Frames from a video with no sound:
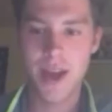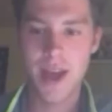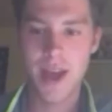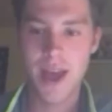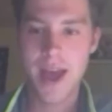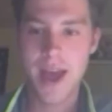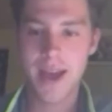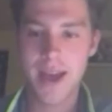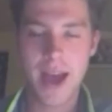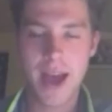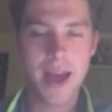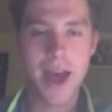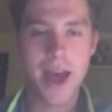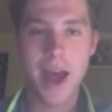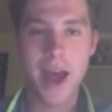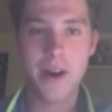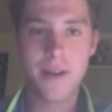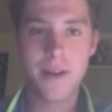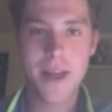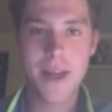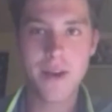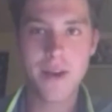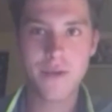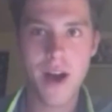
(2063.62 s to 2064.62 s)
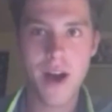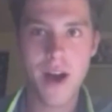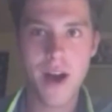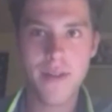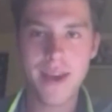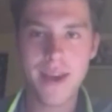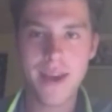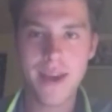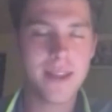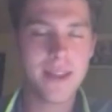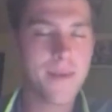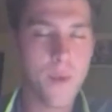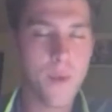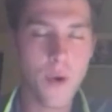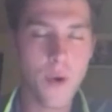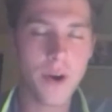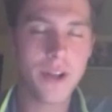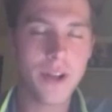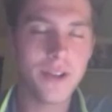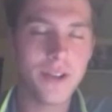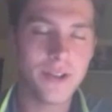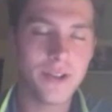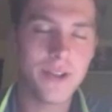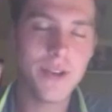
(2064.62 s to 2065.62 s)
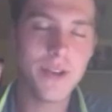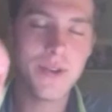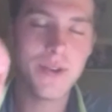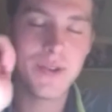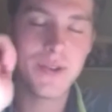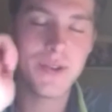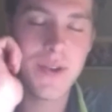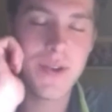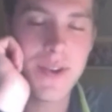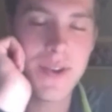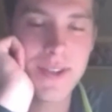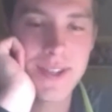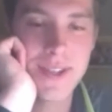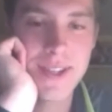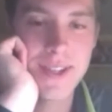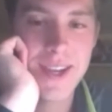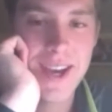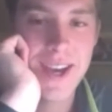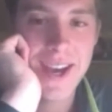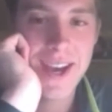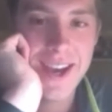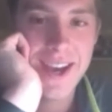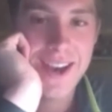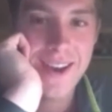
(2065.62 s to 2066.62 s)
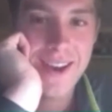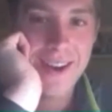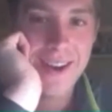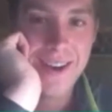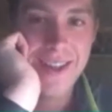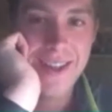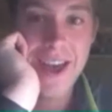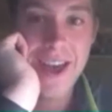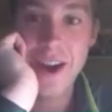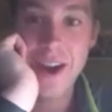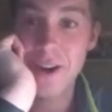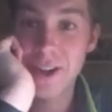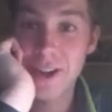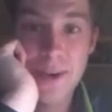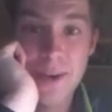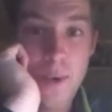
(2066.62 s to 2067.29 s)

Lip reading: I know they run like in the morning too, so they're early